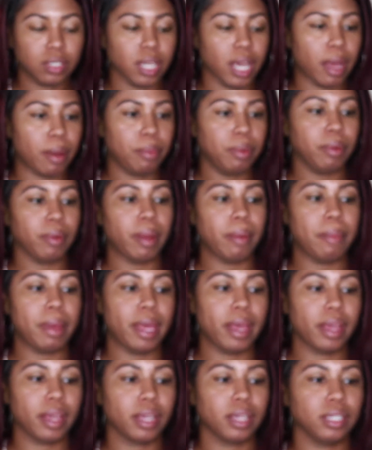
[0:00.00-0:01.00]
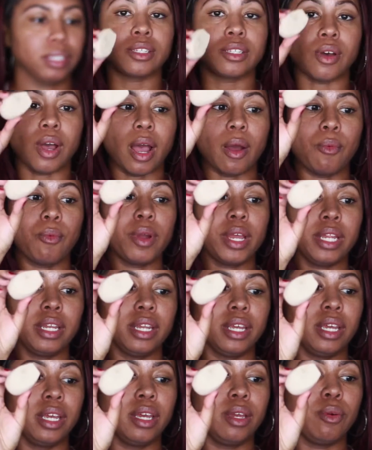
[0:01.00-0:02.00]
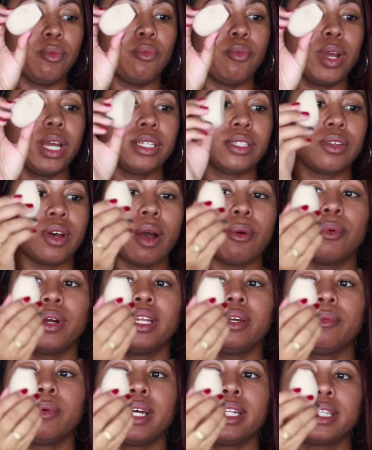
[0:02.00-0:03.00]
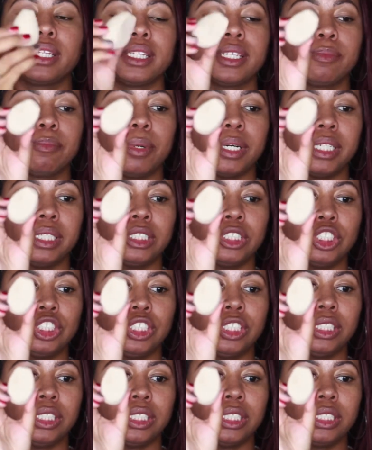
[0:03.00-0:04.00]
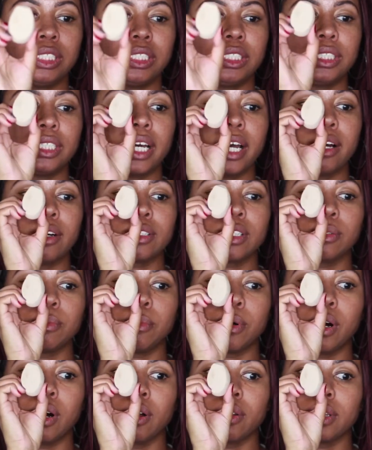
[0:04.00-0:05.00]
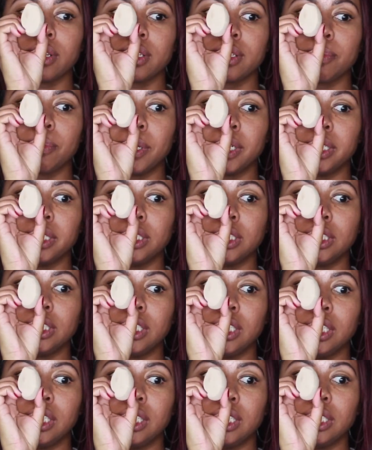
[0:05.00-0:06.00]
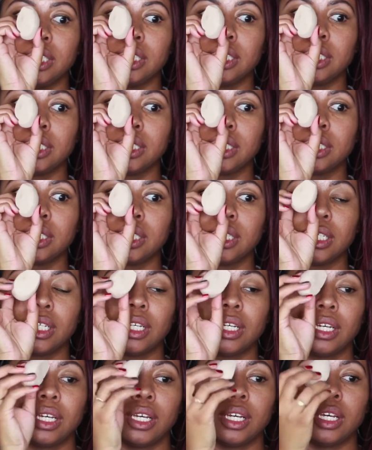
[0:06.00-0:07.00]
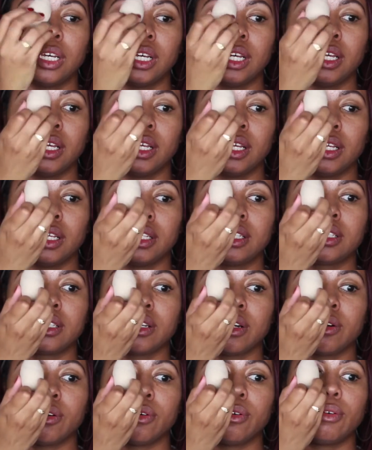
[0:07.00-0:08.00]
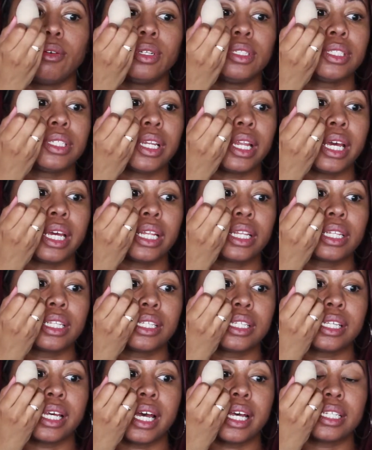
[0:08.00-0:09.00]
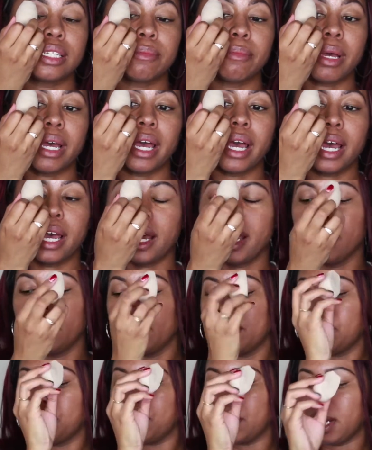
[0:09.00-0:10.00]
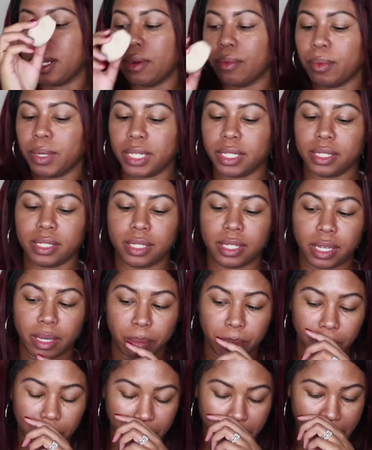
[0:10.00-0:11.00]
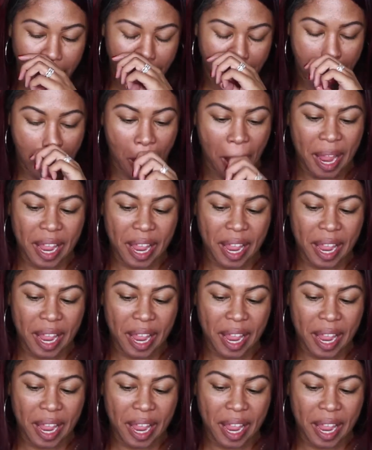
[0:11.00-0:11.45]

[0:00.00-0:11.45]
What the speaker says: I'll be right back. So I went and wet the sponge. This is how small the sponge is. So it's like the size of my eye. But I went and dampened that.